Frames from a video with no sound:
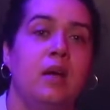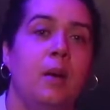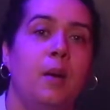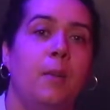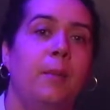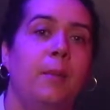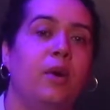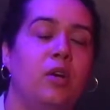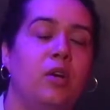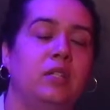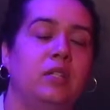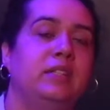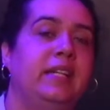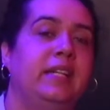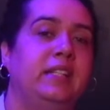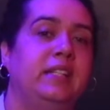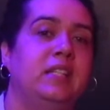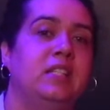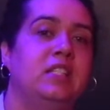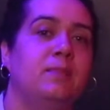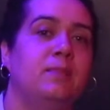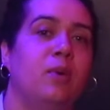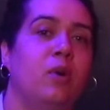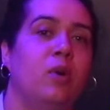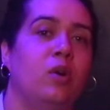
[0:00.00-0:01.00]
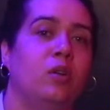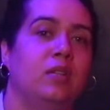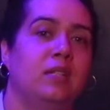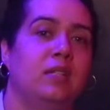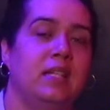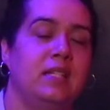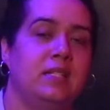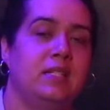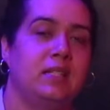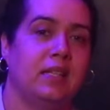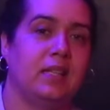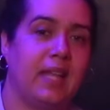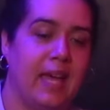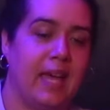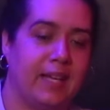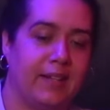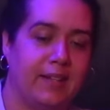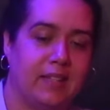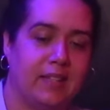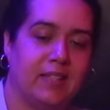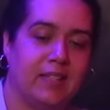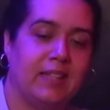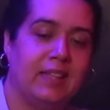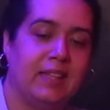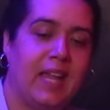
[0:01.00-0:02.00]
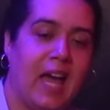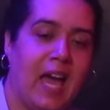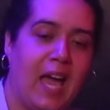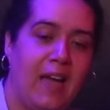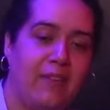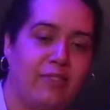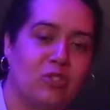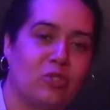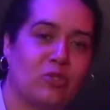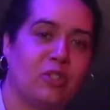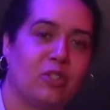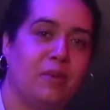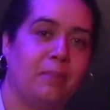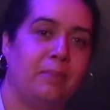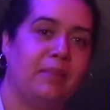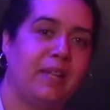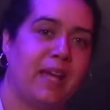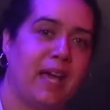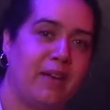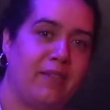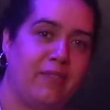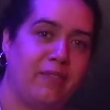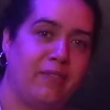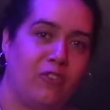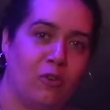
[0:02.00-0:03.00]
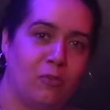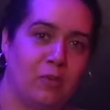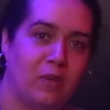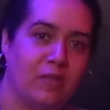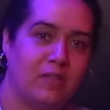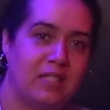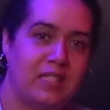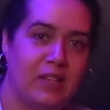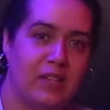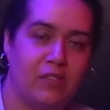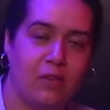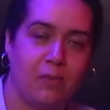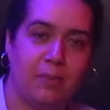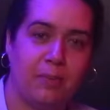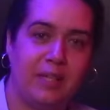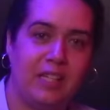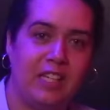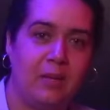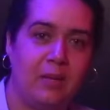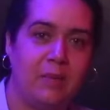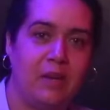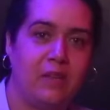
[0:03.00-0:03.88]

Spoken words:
But on the Daily Smoke, this like live stream platform of 7 p.m.